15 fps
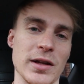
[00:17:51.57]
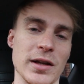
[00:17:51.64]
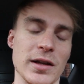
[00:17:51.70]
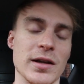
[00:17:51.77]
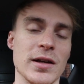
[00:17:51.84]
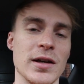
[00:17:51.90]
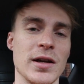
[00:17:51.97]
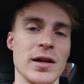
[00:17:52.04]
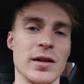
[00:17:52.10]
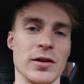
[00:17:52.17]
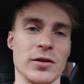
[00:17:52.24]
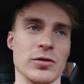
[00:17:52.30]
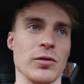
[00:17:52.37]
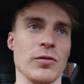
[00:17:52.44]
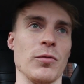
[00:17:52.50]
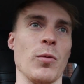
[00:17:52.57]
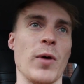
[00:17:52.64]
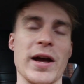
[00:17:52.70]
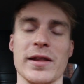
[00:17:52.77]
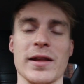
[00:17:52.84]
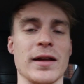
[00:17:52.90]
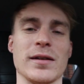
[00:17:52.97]
the sort of
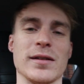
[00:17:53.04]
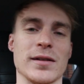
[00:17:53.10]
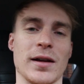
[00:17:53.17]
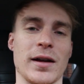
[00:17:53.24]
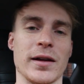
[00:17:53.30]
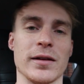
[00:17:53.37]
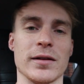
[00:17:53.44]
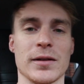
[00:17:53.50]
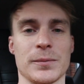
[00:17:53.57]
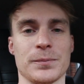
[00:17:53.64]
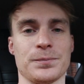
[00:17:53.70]
way they're designed.